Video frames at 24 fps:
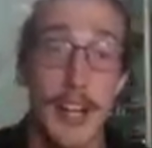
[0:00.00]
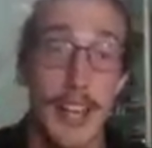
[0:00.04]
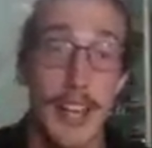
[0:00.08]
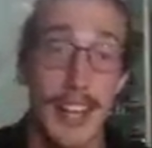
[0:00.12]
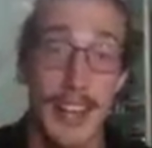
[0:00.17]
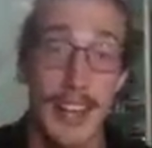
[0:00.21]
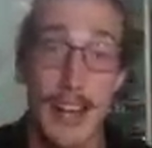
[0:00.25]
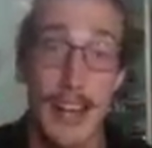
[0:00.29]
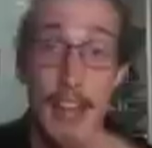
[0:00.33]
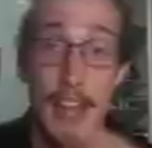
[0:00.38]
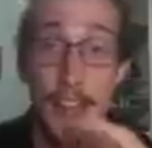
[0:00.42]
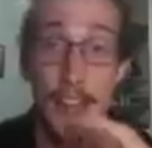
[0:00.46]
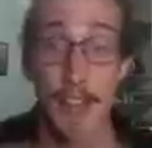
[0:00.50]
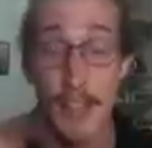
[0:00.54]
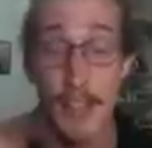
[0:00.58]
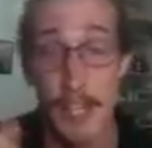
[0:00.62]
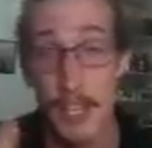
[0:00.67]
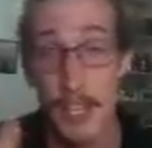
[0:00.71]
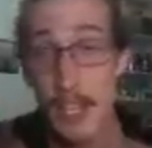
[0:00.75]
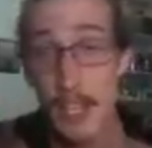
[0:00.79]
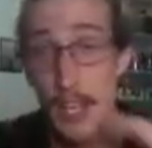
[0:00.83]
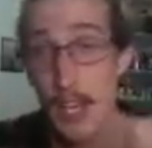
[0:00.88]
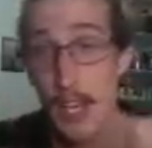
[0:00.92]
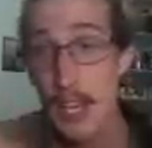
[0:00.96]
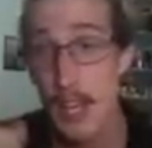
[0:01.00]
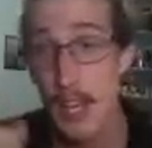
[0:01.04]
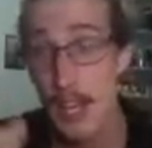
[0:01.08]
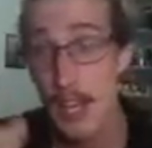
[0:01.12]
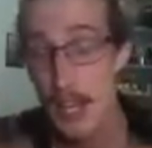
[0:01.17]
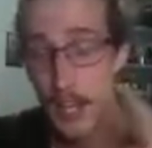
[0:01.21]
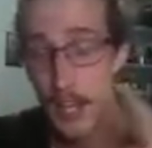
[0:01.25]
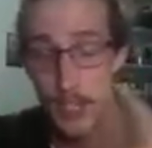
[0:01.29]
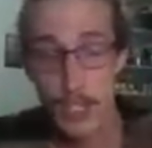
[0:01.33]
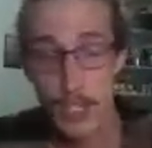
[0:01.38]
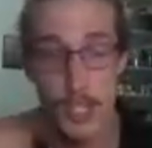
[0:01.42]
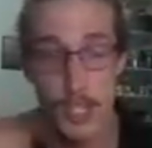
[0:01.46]
and I think
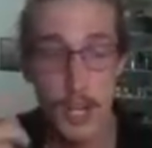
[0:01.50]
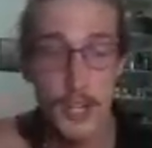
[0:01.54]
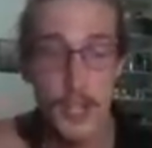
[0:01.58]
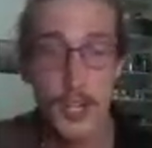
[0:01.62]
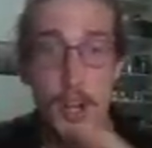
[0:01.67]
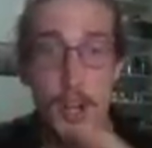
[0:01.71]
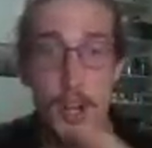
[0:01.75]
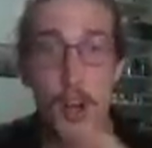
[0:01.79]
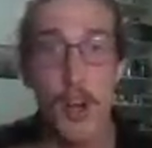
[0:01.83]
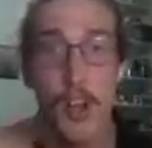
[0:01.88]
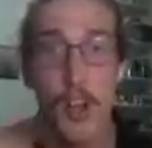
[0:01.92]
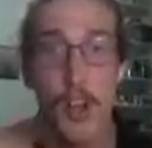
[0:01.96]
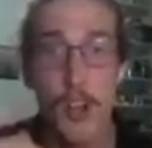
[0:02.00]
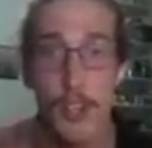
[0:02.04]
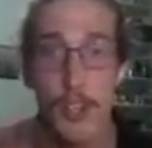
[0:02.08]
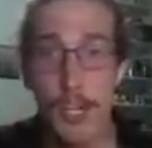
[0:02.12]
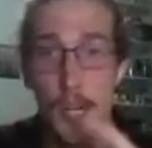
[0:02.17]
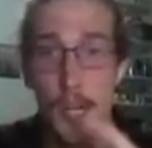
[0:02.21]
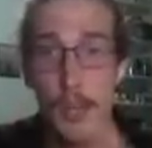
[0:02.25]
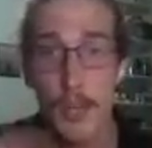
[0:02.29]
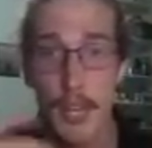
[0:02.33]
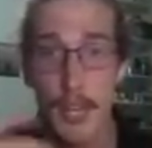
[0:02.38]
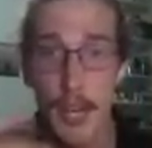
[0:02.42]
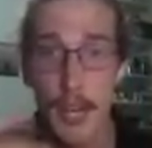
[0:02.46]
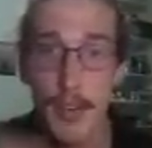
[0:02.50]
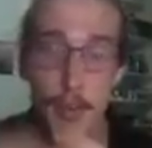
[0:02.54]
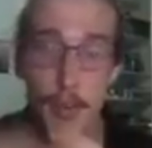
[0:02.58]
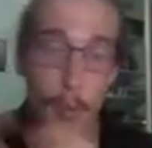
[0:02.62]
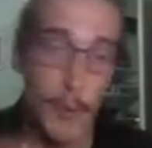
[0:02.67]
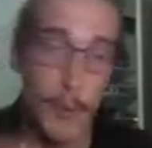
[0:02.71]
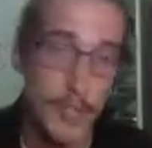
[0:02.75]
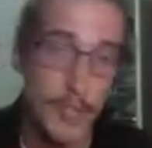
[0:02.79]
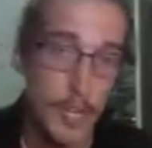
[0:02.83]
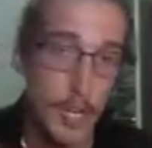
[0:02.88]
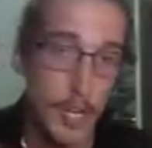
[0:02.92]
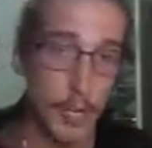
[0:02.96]
it'll start to all come together
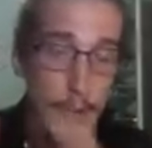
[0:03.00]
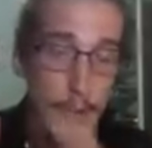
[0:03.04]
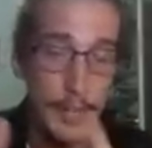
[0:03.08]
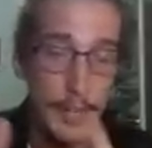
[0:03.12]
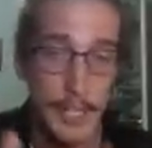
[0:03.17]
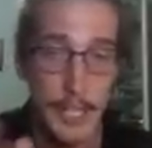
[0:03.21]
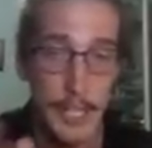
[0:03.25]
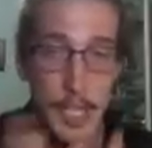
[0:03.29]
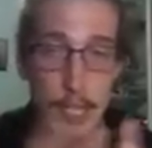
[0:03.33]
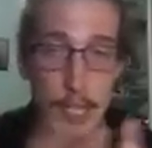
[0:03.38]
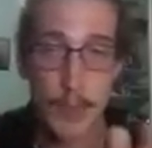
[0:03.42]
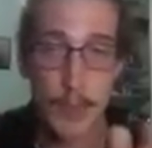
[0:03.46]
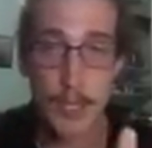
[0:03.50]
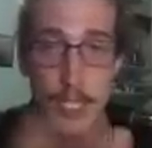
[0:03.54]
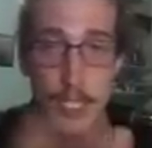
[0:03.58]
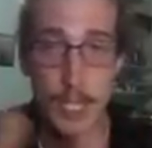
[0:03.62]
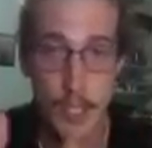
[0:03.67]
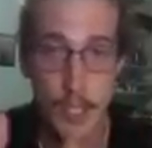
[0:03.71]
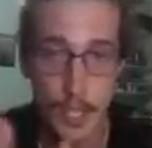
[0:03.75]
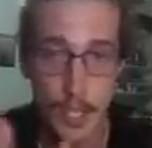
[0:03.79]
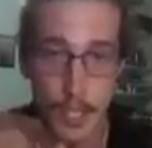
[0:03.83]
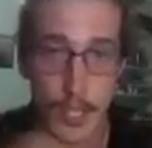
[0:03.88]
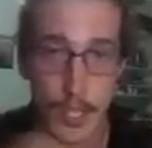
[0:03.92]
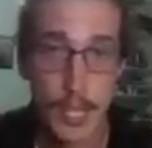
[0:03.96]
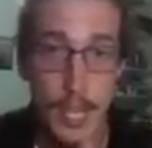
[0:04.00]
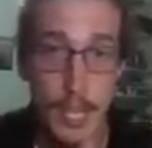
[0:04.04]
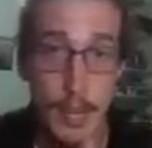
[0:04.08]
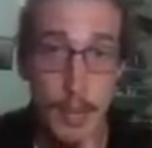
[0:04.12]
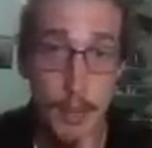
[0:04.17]
when we talk about each position.